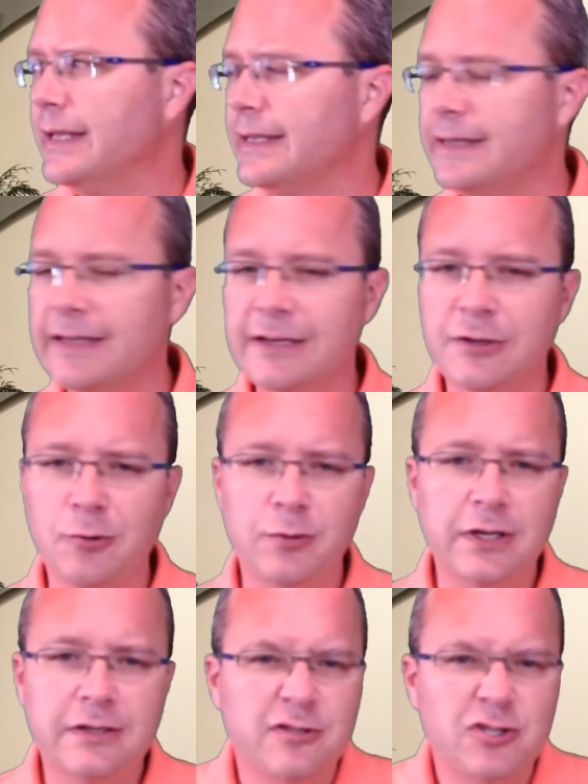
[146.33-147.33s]

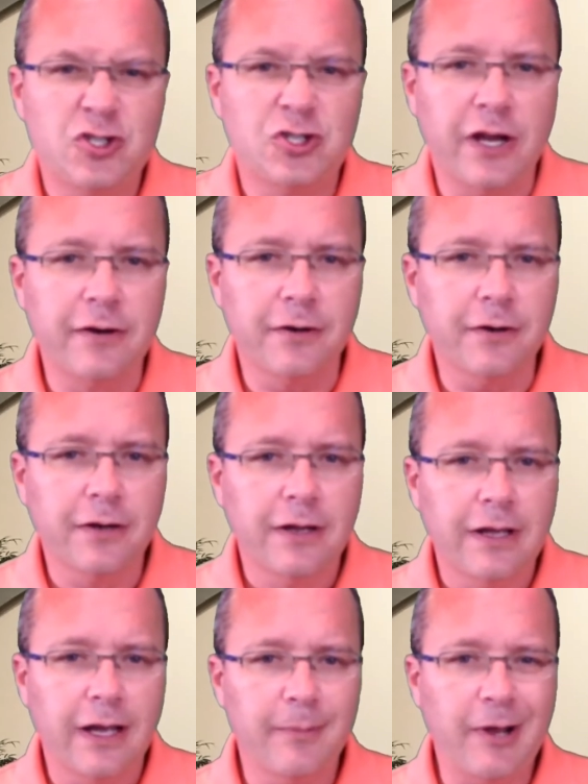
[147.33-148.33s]
didn't shudder
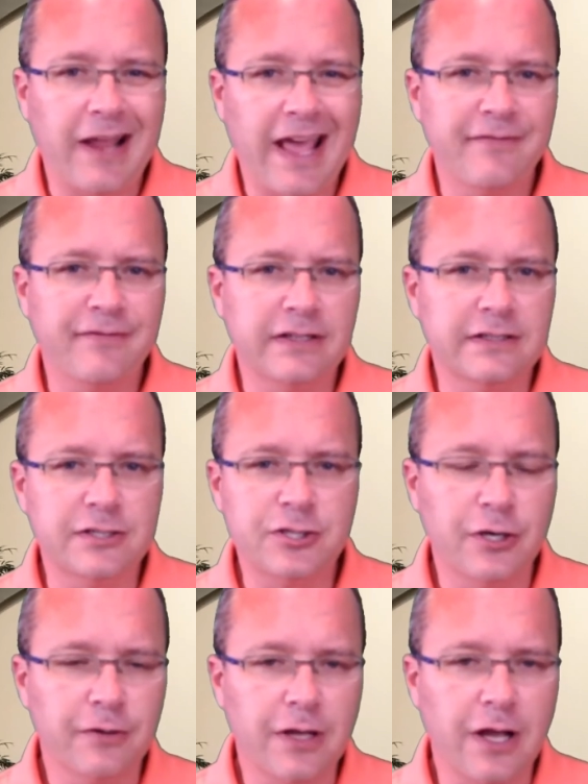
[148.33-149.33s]
about having to
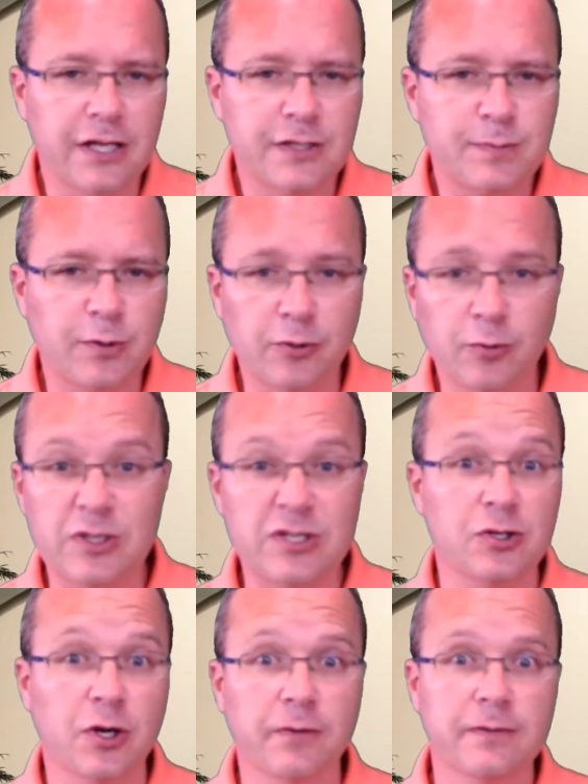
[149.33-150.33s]
share the gospel or
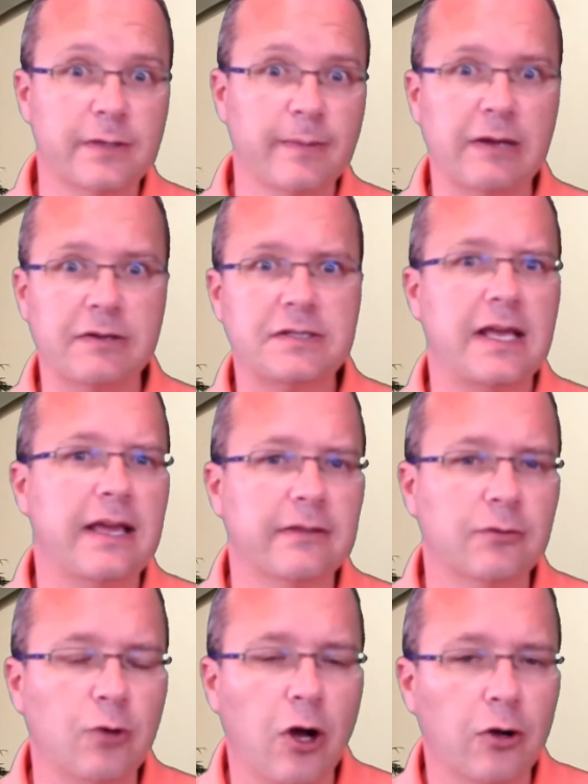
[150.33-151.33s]
wasn't nervous about saying
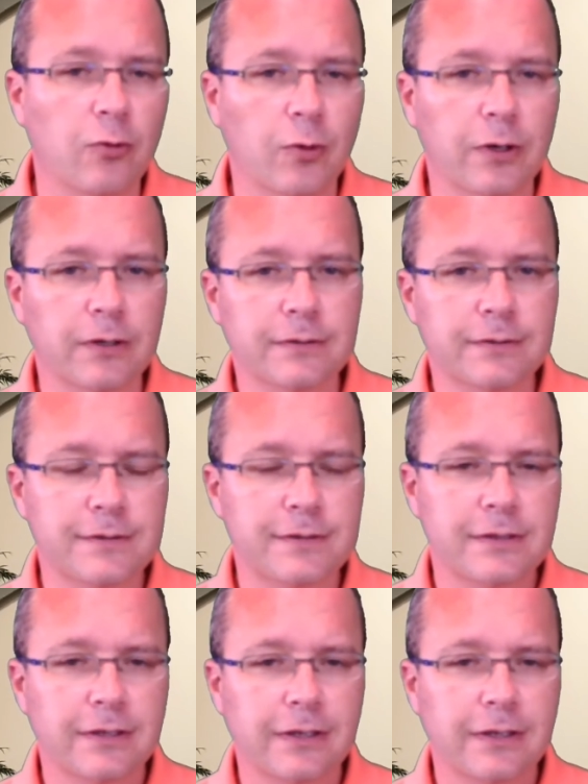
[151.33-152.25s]
the wrong words.